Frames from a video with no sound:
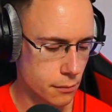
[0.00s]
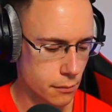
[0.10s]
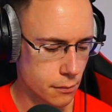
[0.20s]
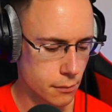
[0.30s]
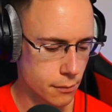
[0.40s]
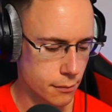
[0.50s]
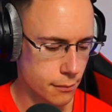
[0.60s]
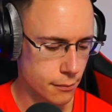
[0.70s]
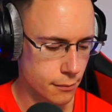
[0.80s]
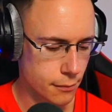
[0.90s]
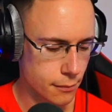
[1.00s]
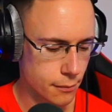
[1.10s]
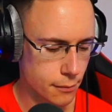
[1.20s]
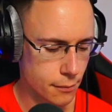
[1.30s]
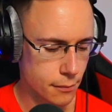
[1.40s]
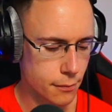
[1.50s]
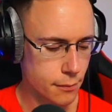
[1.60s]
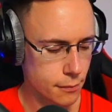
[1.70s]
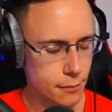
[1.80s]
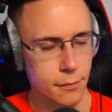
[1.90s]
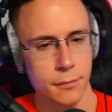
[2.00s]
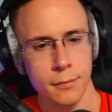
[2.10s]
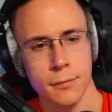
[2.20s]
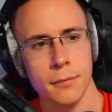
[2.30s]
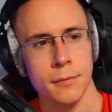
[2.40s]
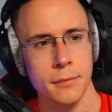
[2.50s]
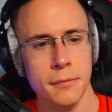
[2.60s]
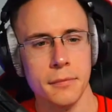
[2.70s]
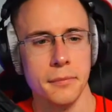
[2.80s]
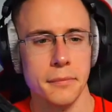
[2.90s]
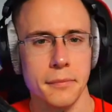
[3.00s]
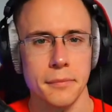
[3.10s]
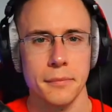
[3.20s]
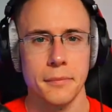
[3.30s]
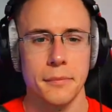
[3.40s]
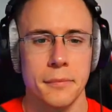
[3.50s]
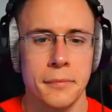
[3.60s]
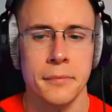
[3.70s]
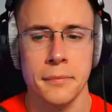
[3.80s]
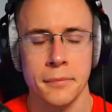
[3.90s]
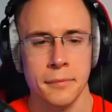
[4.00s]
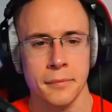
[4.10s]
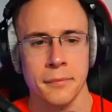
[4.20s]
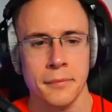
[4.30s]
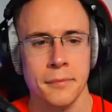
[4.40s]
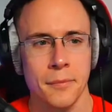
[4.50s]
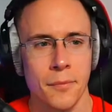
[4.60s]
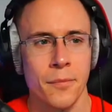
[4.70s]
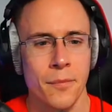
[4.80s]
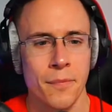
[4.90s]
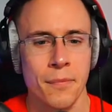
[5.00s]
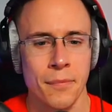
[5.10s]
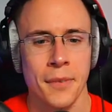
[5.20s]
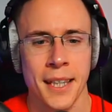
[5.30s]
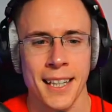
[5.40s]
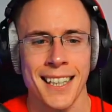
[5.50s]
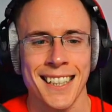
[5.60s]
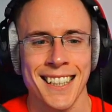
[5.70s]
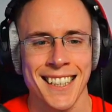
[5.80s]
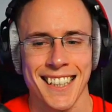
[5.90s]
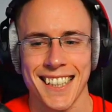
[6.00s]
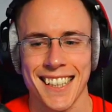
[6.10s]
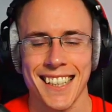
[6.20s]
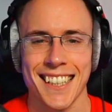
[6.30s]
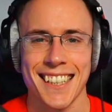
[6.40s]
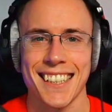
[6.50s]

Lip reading: No words are spoken by the person on screen.